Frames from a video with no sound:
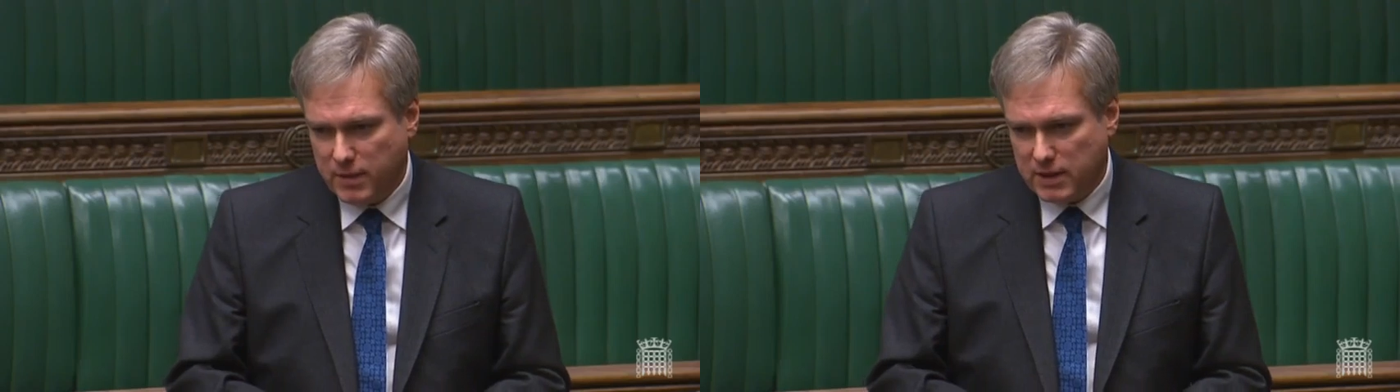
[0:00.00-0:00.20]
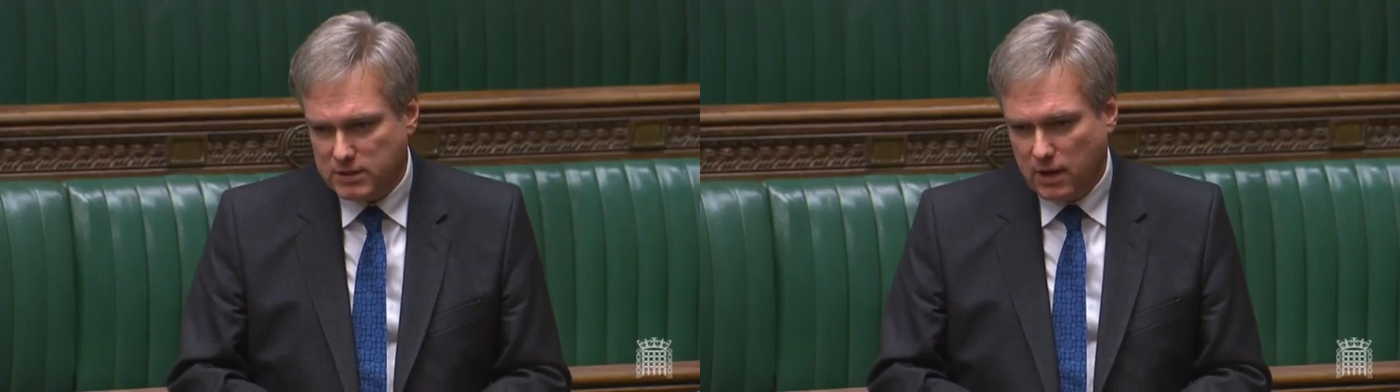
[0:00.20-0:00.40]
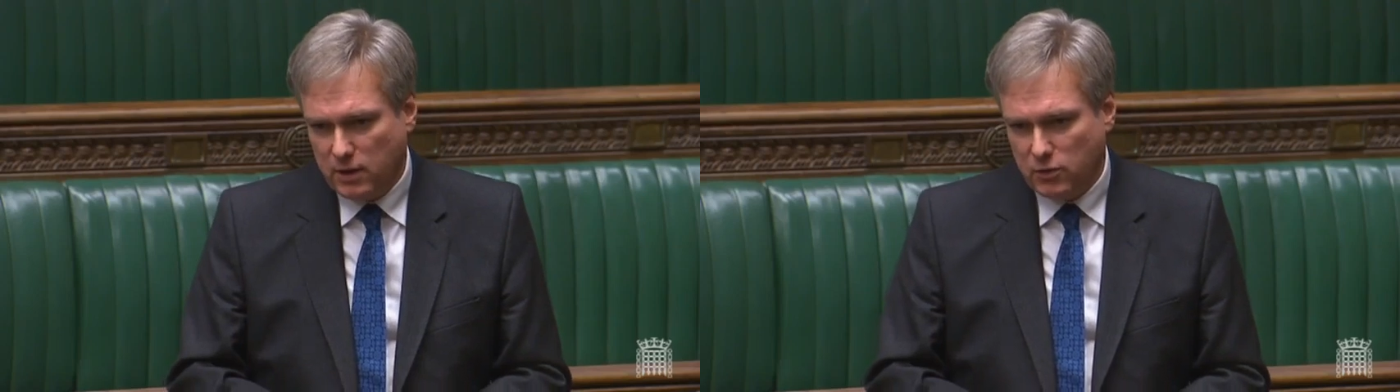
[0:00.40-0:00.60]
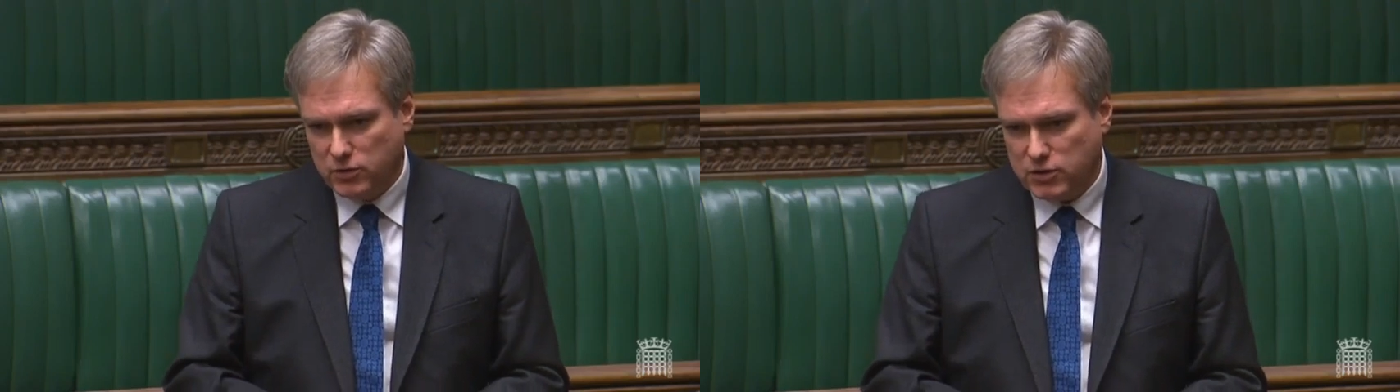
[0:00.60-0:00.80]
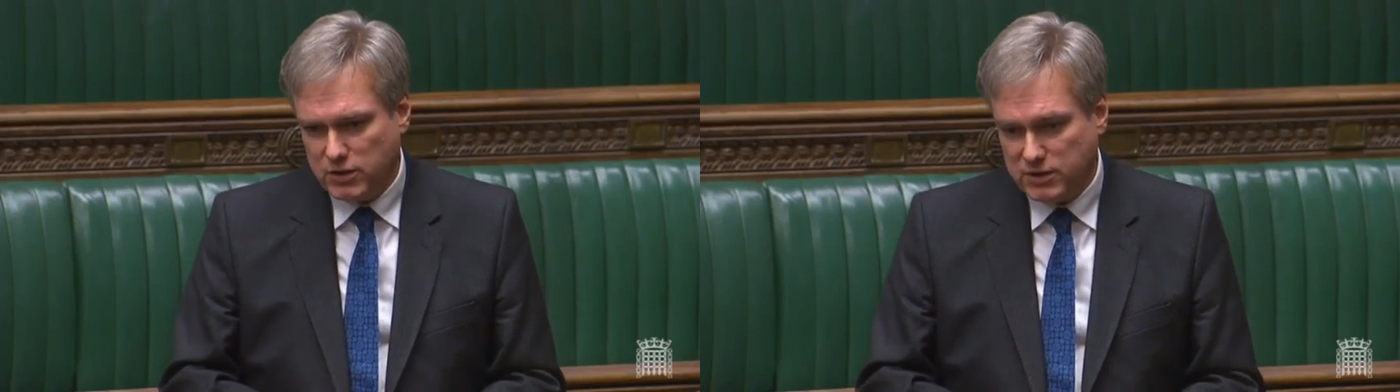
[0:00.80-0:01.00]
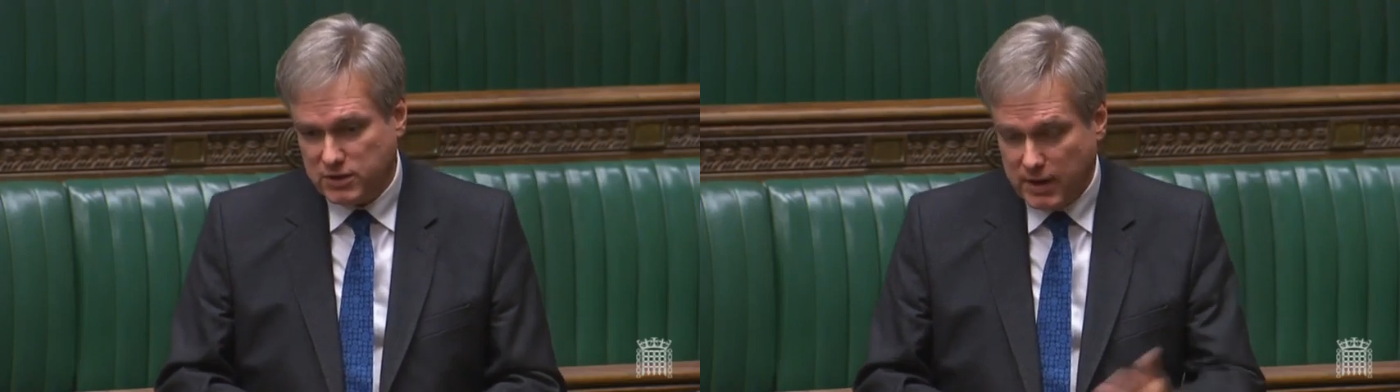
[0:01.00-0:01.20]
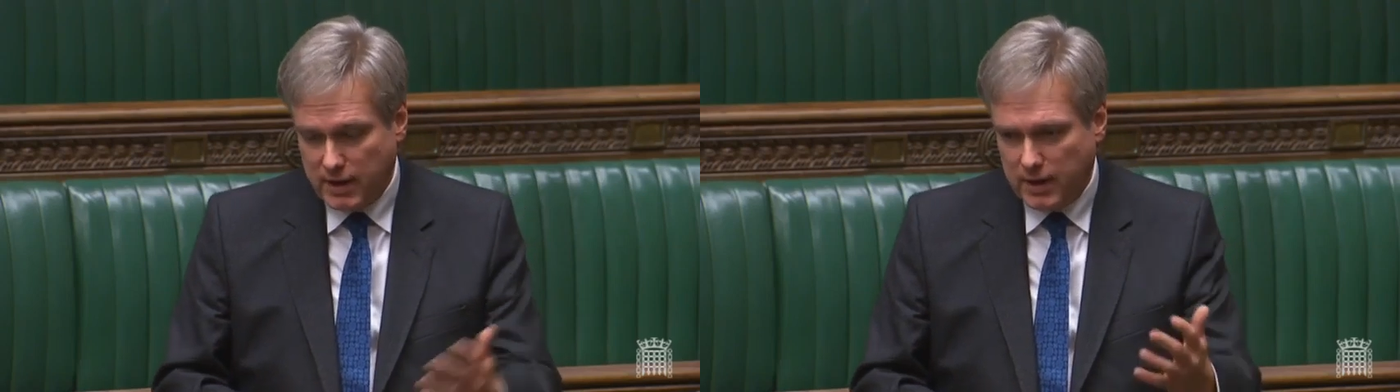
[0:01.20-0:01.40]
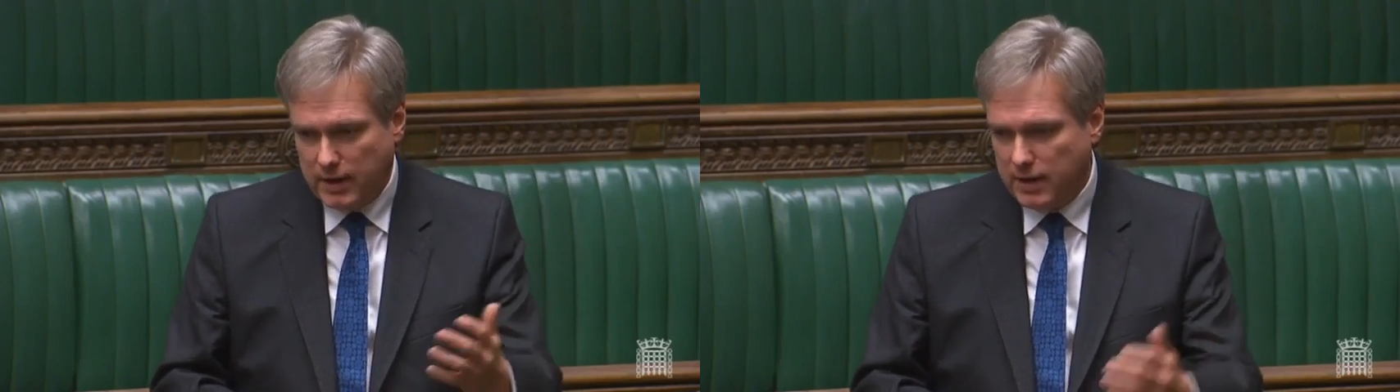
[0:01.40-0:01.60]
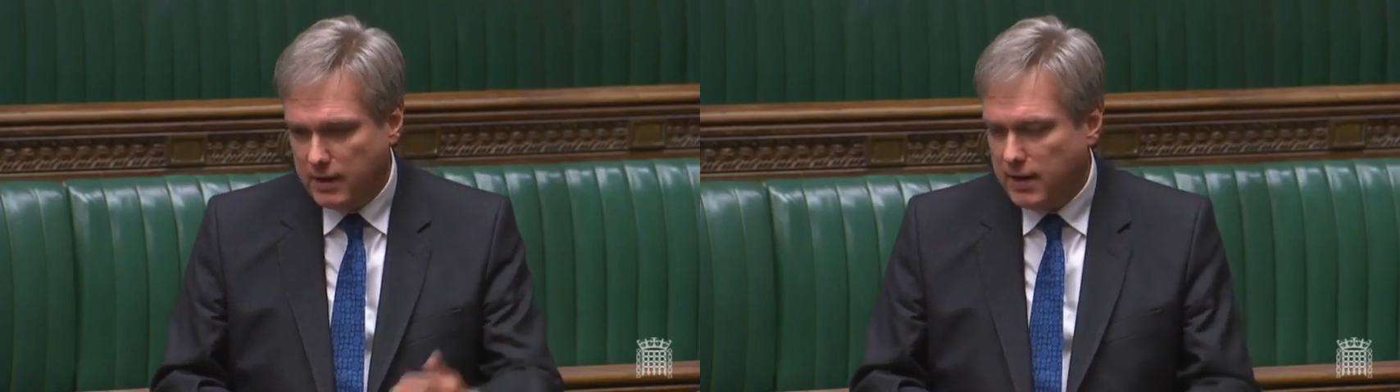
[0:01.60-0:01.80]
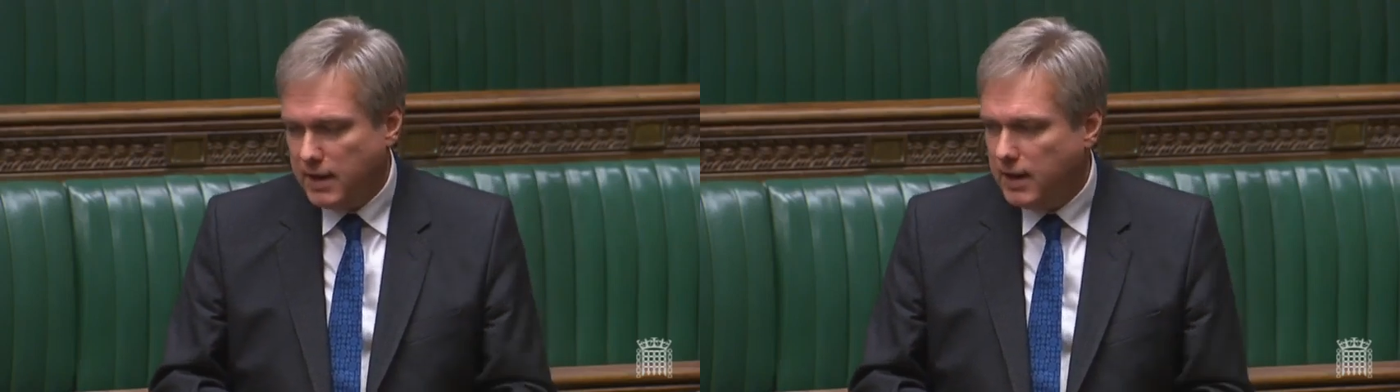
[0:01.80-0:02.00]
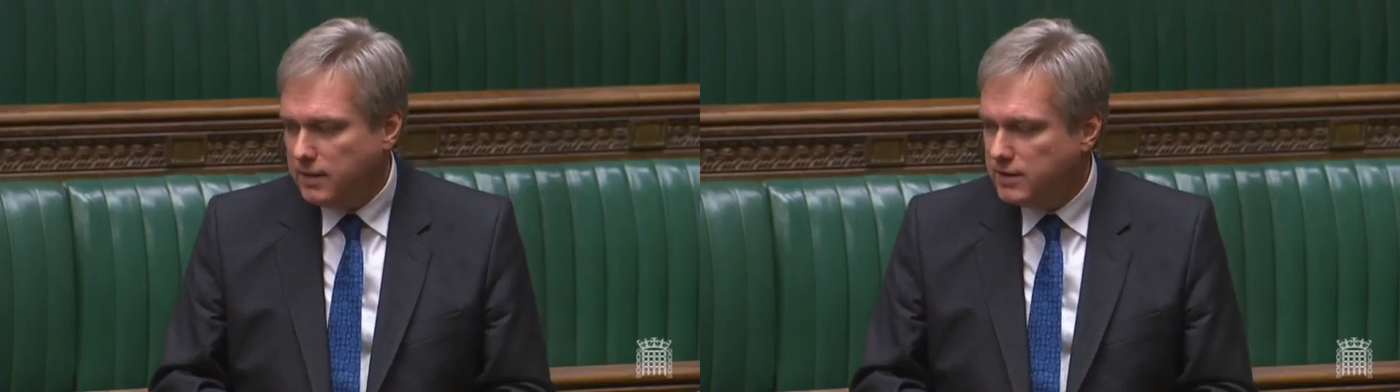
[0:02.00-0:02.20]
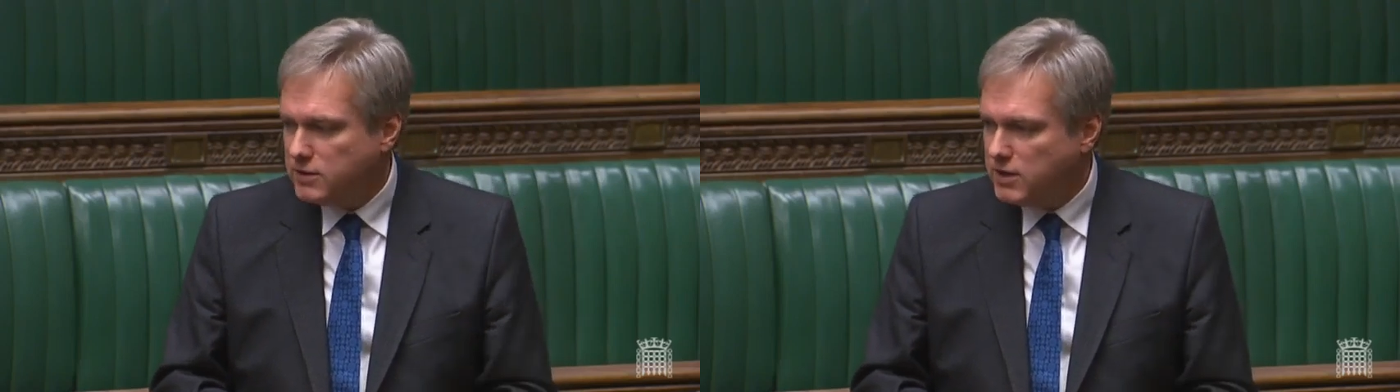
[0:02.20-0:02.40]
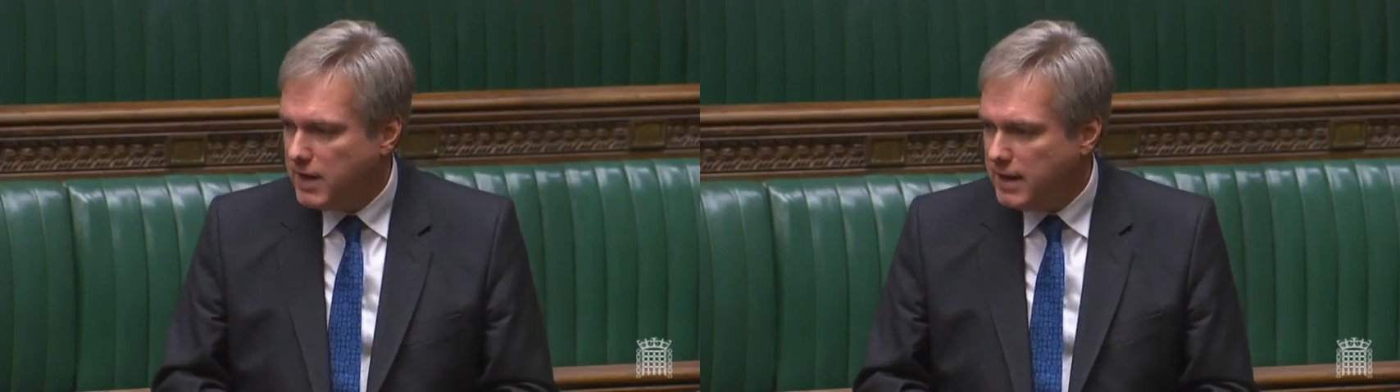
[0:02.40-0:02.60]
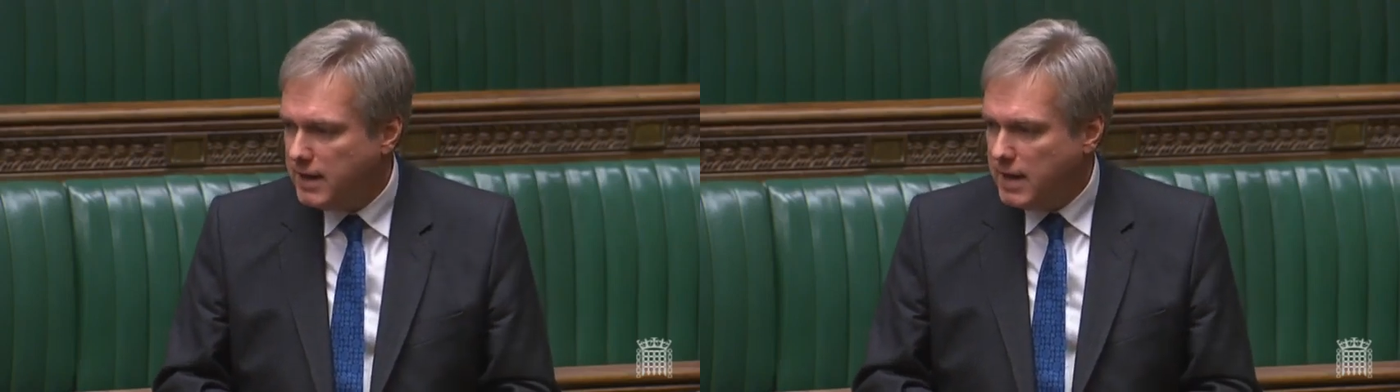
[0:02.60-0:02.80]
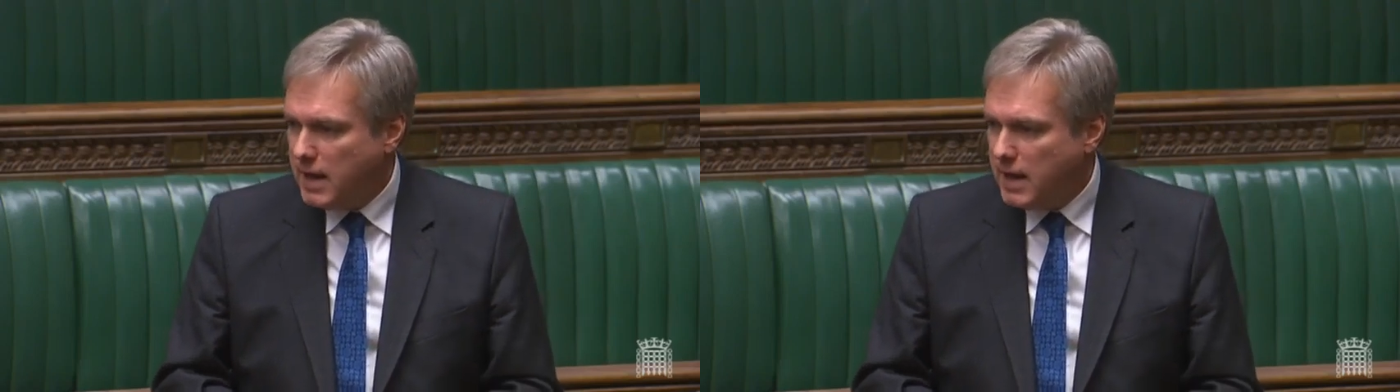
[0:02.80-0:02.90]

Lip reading: be at our launch, as I say, earlier this year.